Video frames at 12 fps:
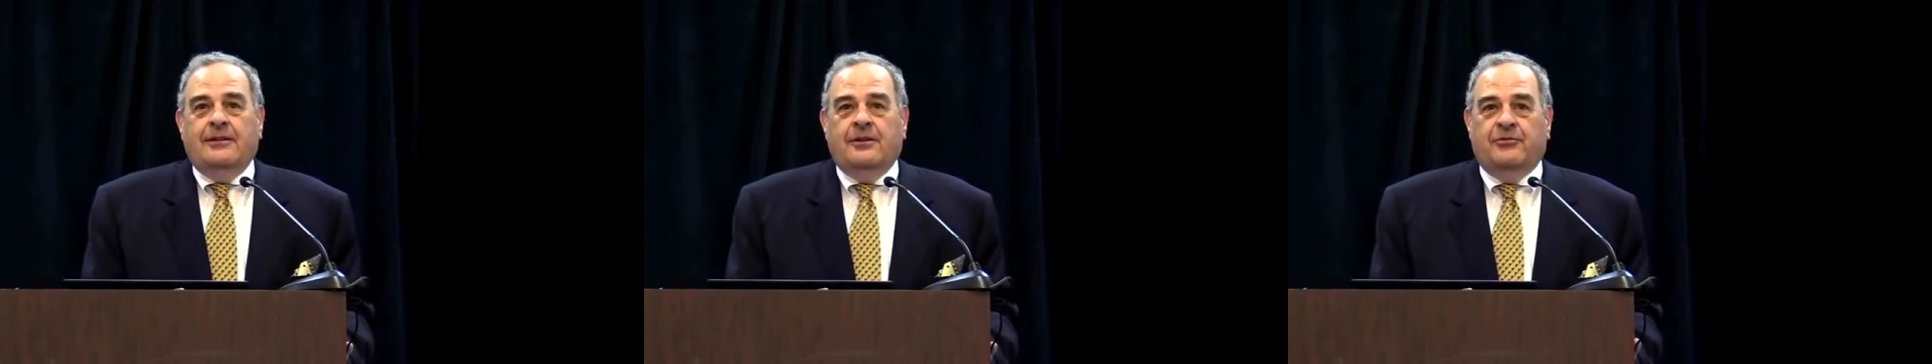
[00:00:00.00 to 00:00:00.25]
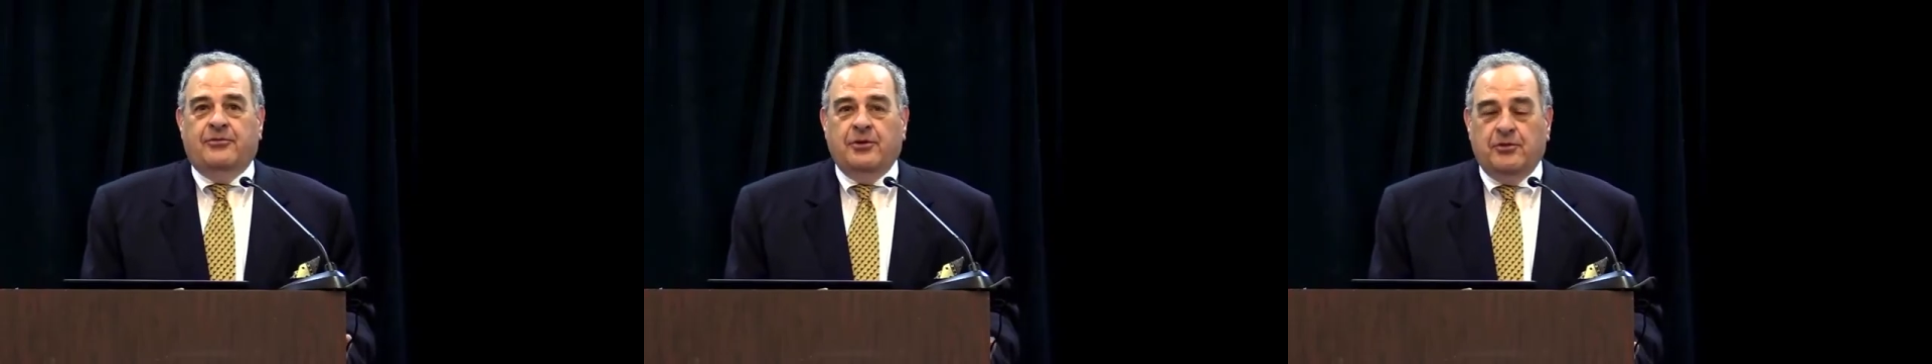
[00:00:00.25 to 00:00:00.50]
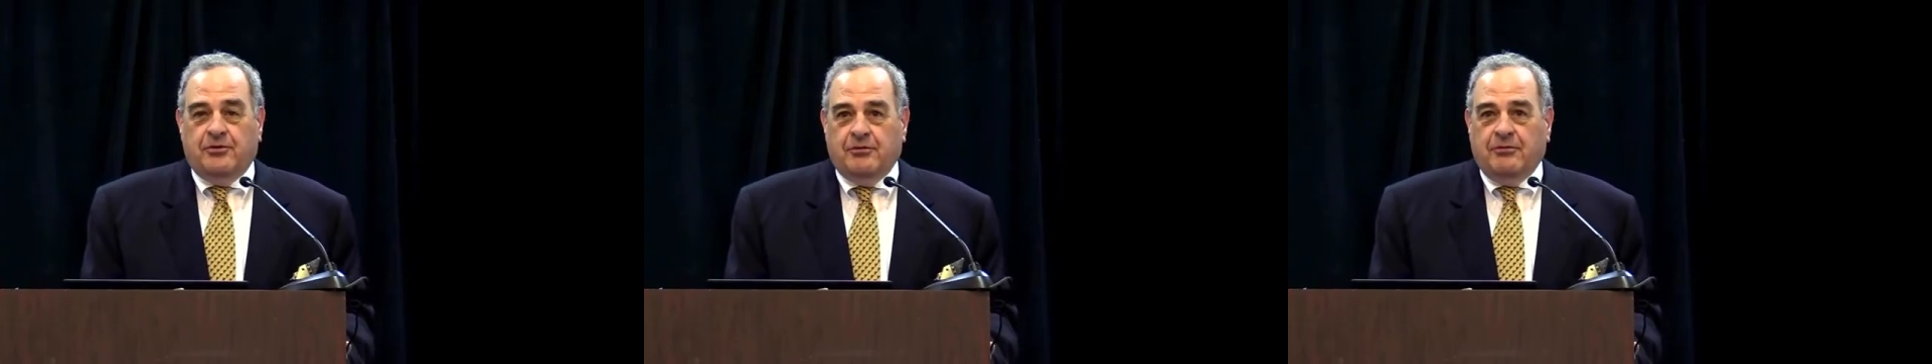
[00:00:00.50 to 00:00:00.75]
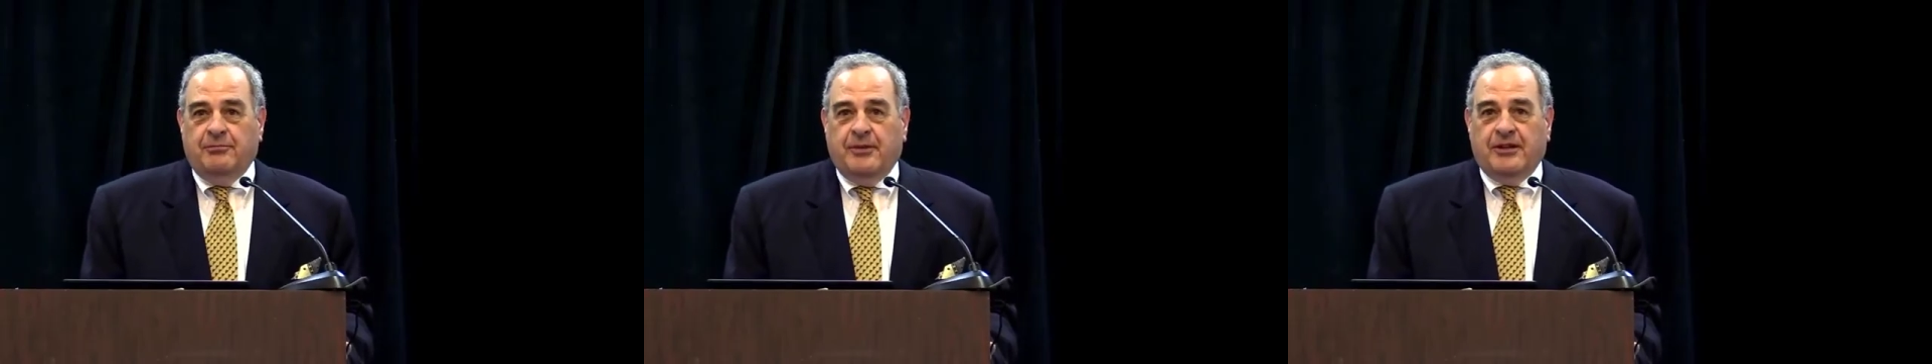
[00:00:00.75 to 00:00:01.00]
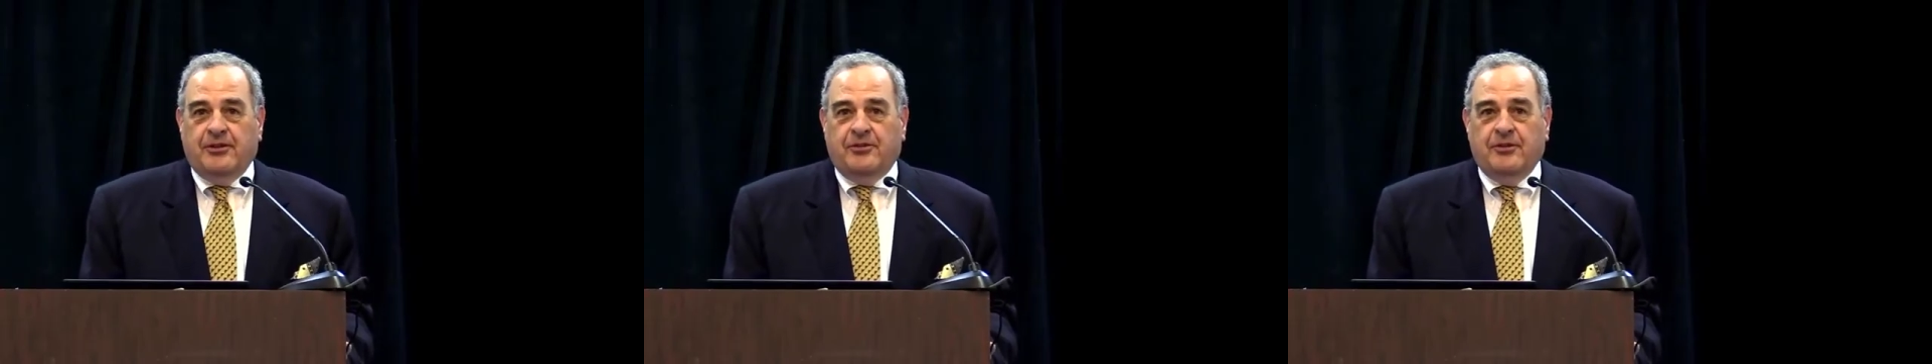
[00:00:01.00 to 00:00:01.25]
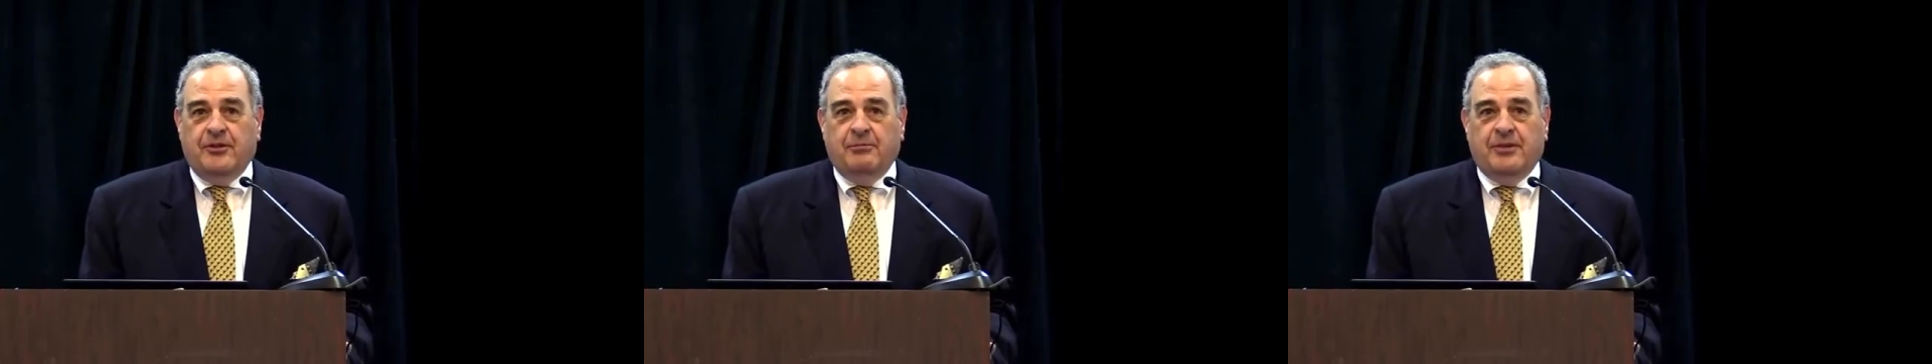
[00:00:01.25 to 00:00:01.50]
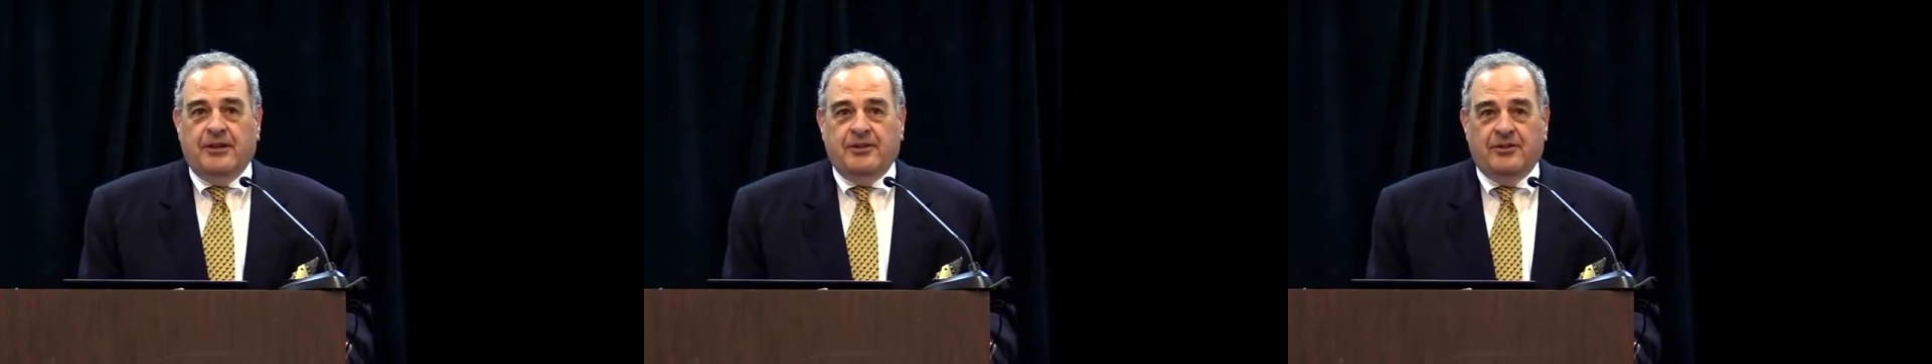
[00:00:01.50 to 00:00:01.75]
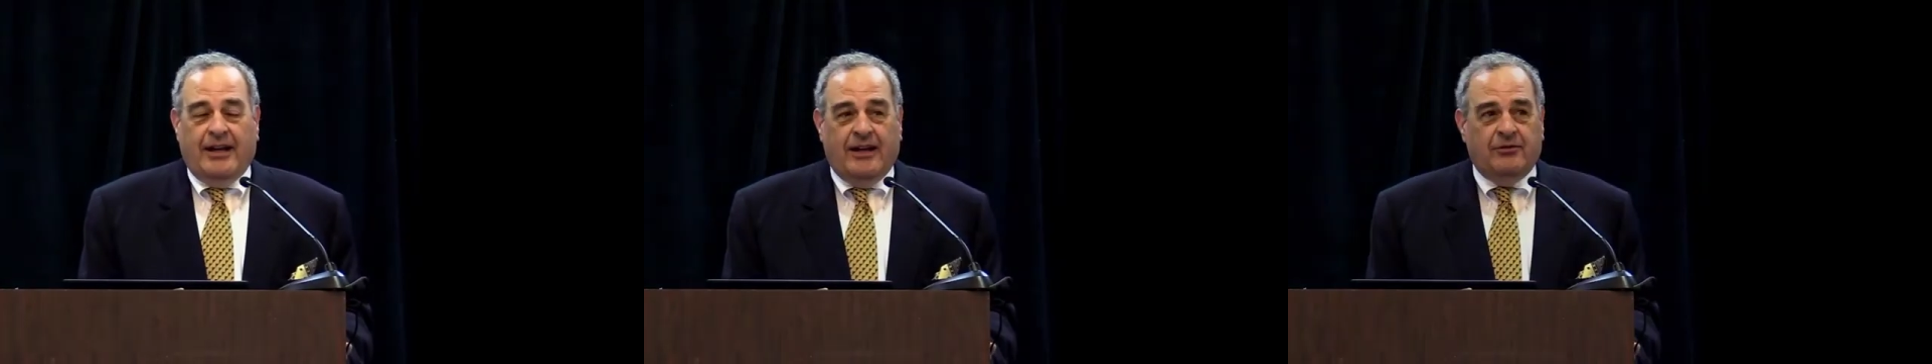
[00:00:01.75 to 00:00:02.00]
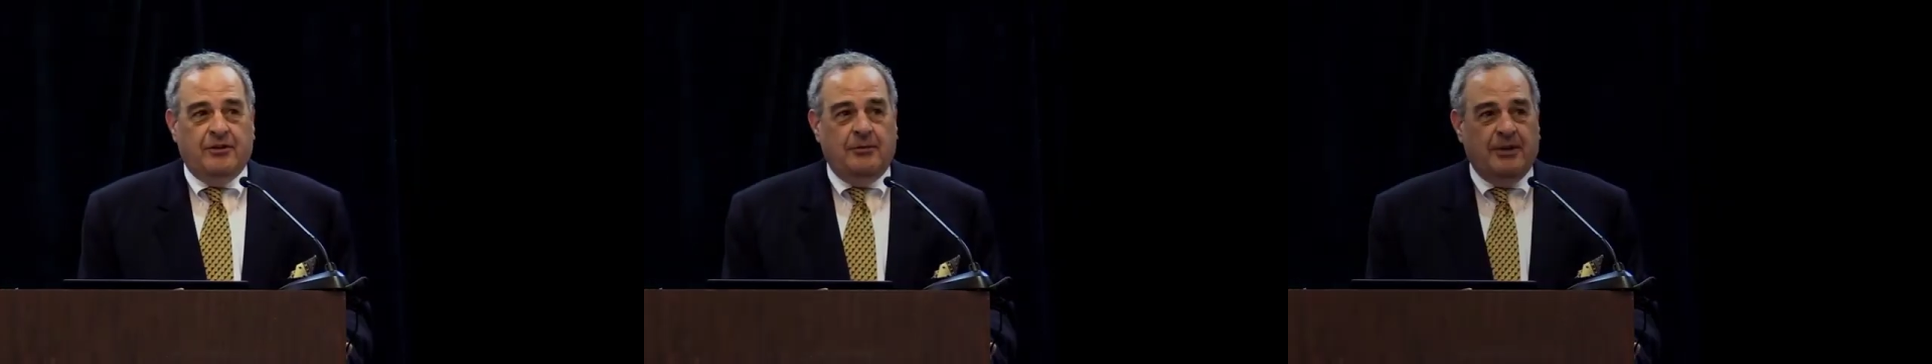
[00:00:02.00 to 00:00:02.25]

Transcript: future of medicine, but it's actually